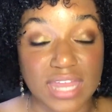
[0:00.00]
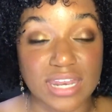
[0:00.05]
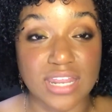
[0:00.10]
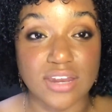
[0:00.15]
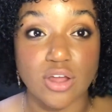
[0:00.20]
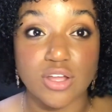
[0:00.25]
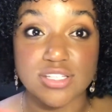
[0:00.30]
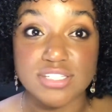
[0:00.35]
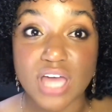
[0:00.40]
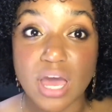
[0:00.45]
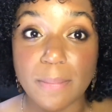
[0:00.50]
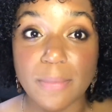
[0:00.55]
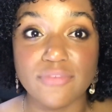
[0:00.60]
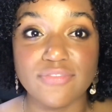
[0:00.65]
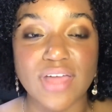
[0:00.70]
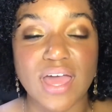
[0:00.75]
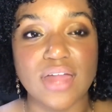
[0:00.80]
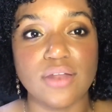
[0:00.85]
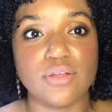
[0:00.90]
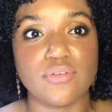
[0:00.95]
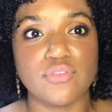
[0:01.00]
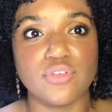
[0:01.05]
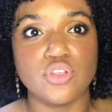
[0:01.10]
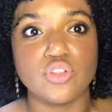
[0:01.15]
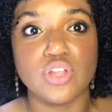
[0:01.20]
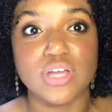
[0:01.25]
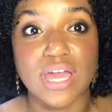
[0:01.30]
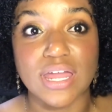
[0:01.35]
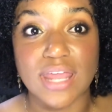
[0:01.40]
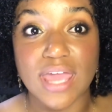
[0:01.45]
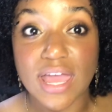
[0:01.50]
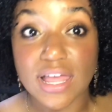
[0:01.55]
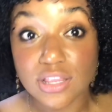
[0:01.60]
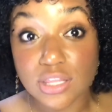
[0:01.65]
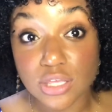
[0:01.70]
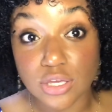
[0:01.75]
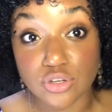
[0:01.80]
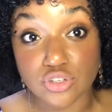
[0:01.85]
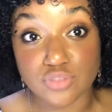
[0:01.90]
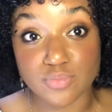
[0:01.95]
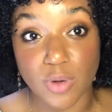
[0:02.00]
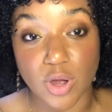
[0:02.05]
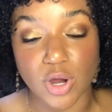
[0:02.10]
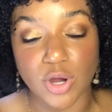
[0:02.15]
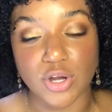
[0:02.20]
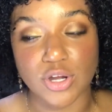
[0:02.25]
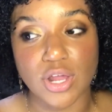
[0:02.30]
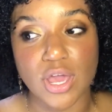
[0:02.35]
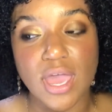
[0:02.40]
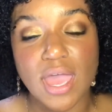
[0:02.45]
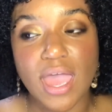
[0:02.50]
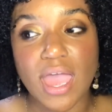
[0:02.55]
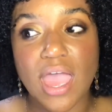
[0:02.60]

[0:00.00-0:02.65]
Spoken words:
And then on top of that, when you look at Elio's part,